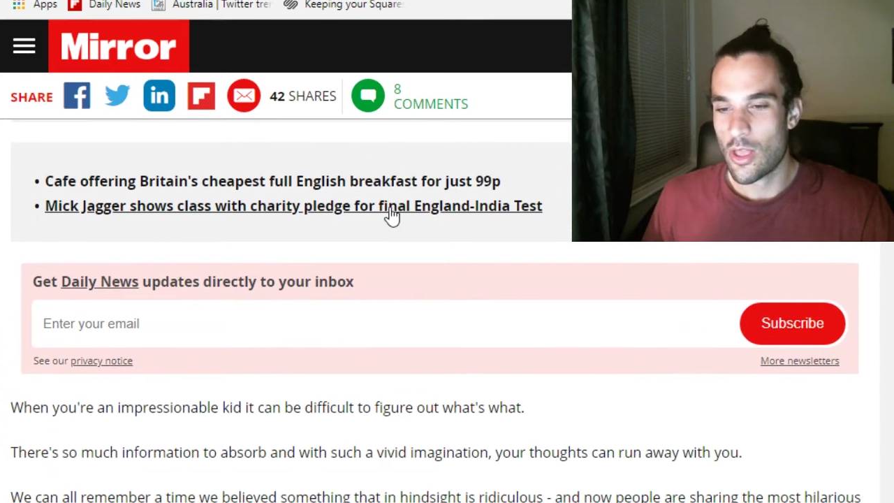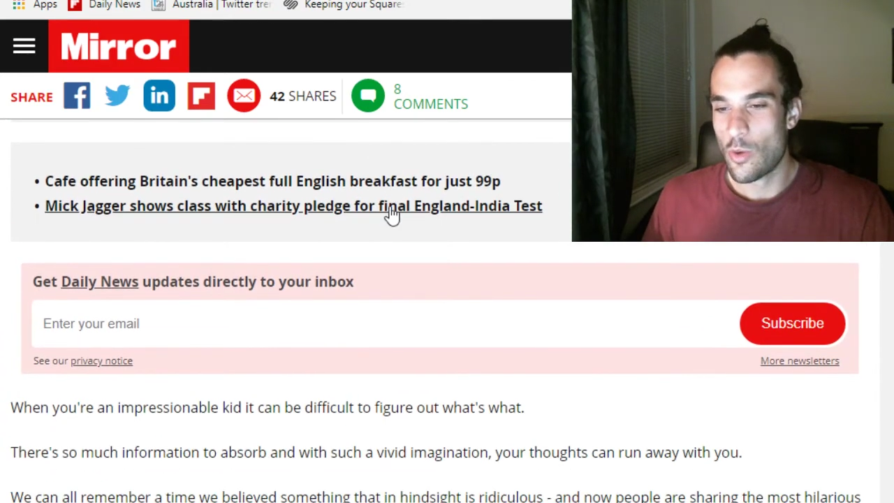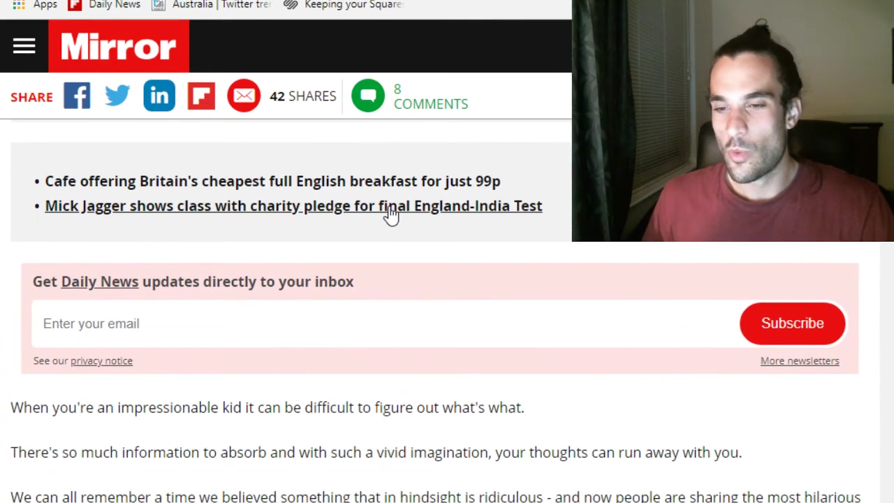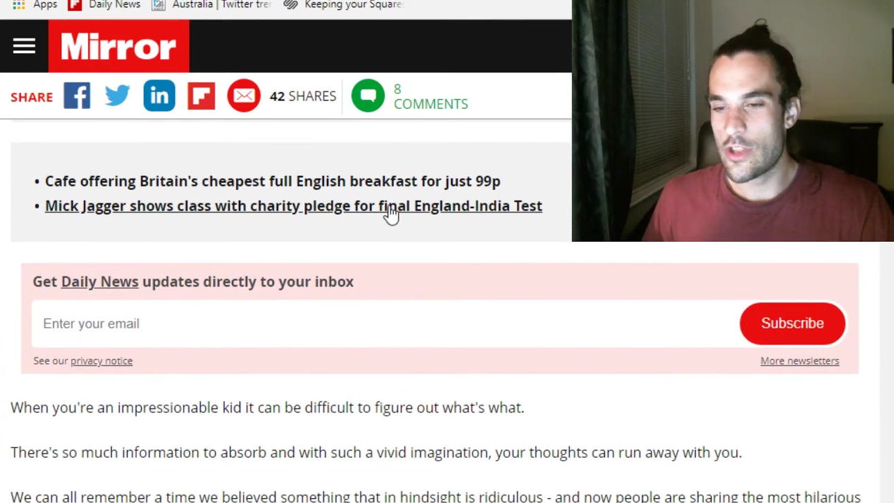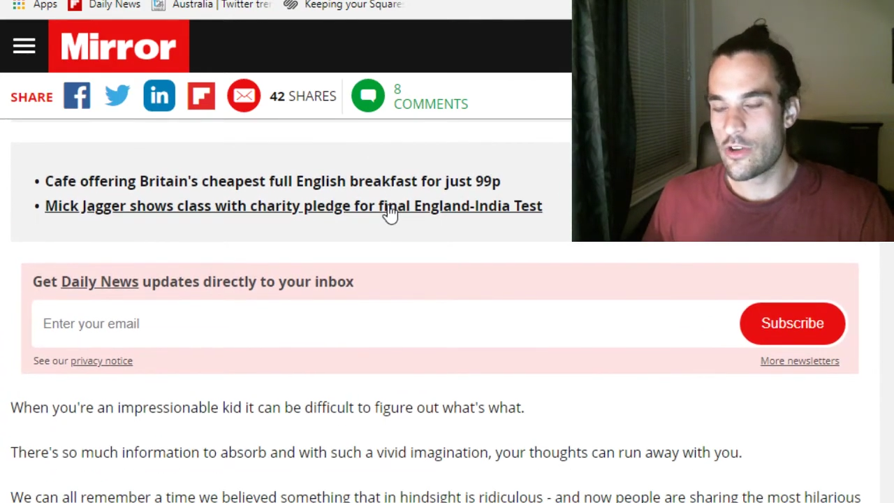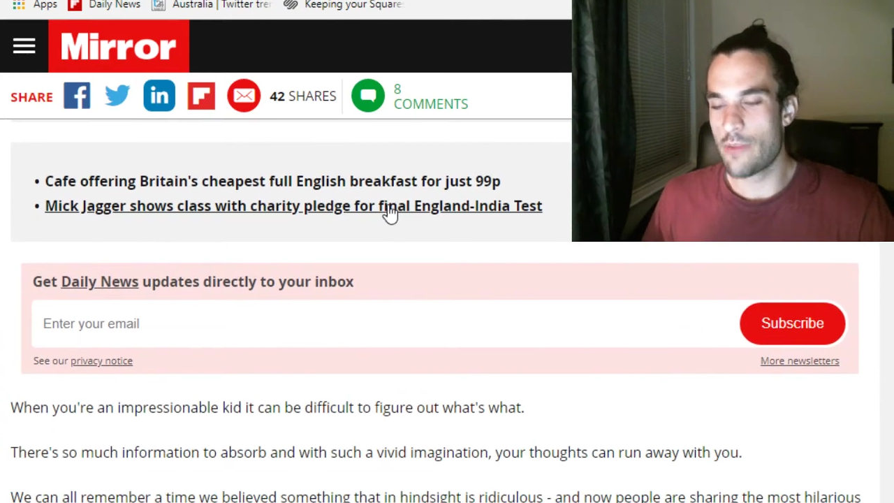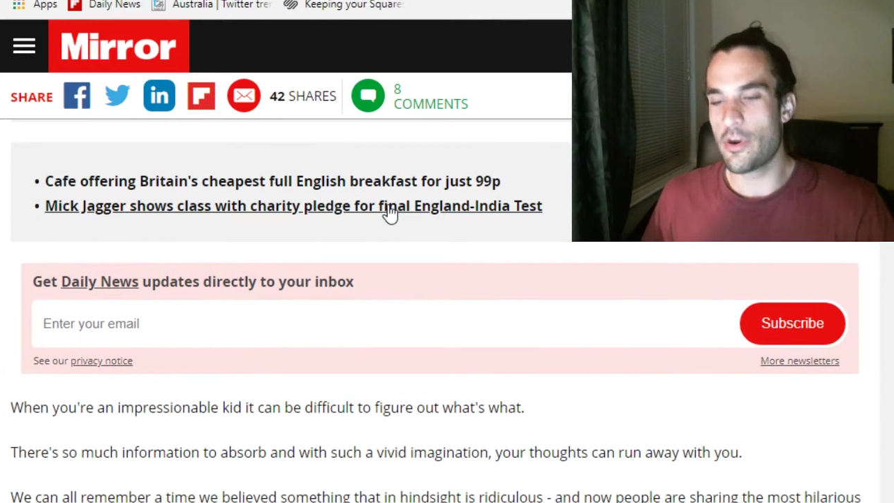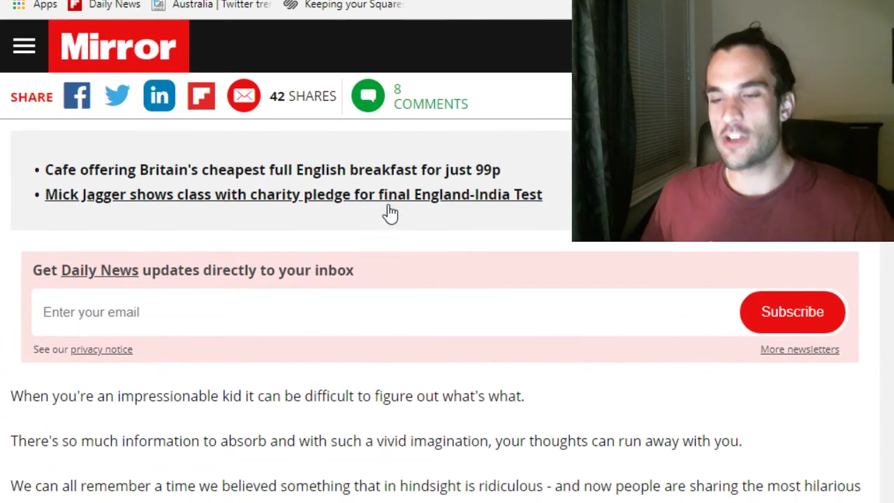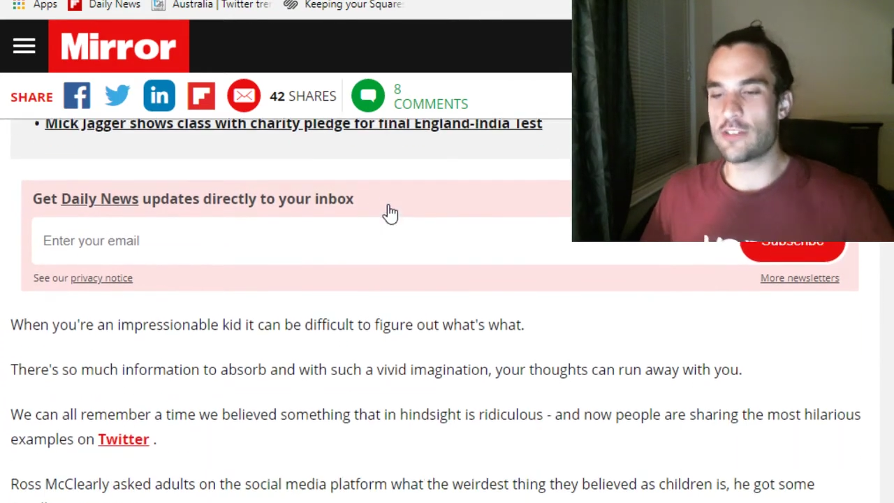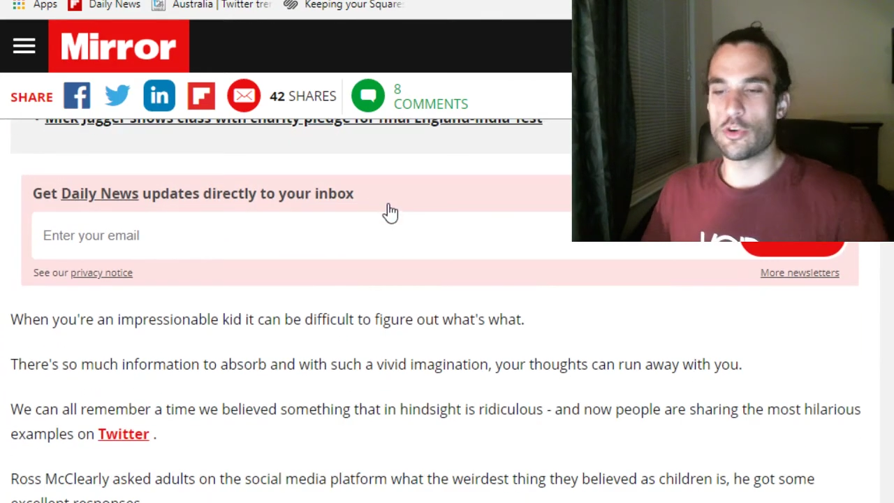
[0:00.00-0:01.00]
When you're an
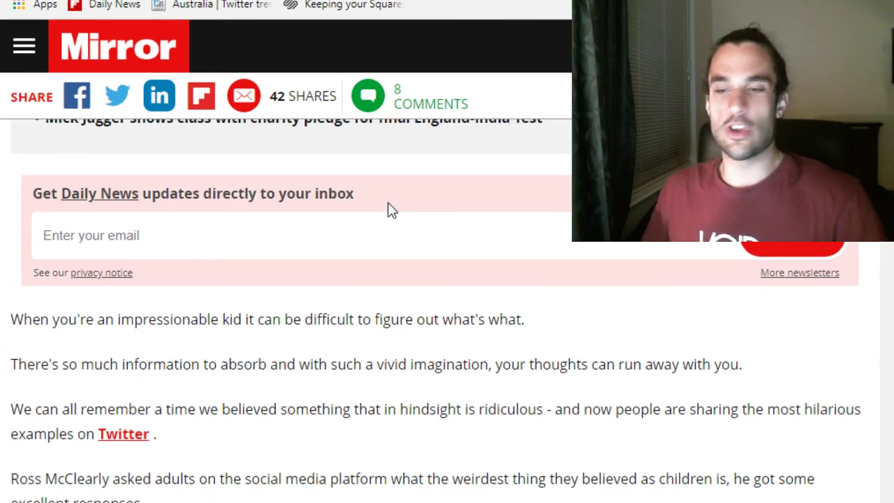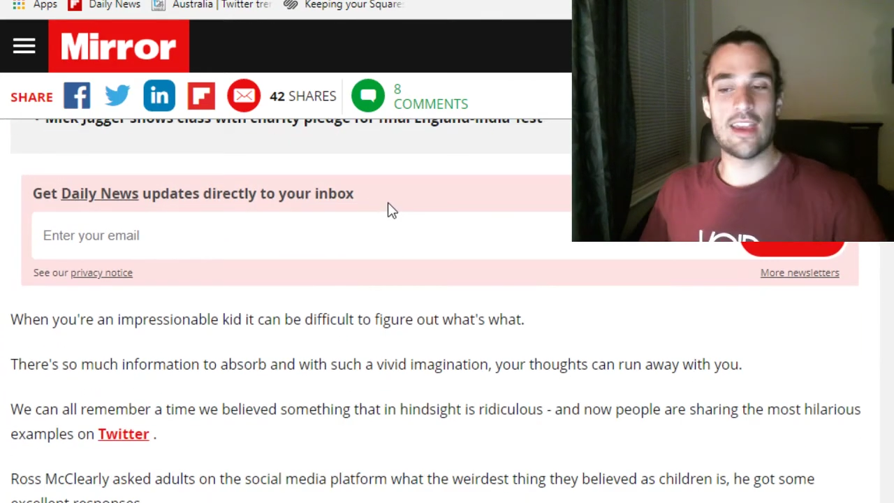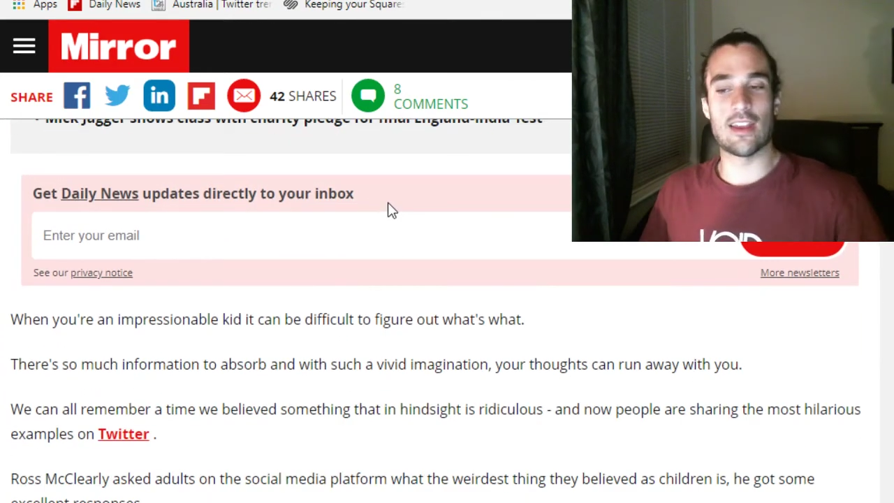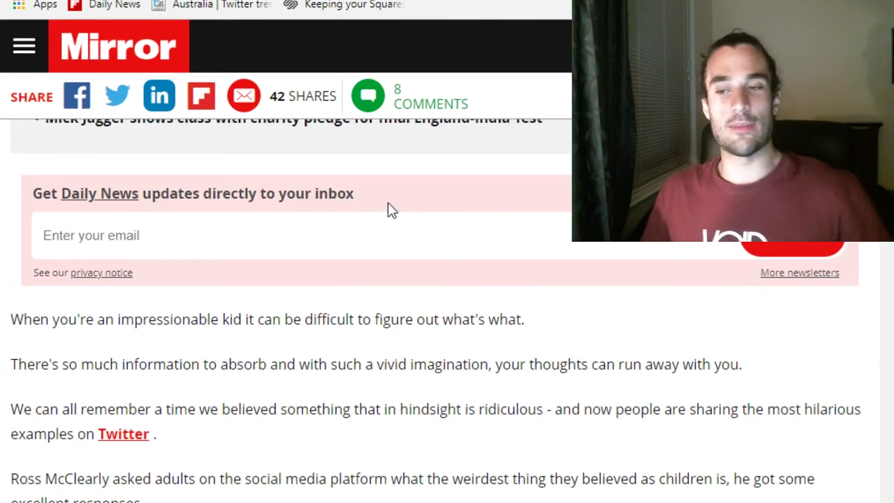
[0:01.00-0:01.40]
impressionable kid,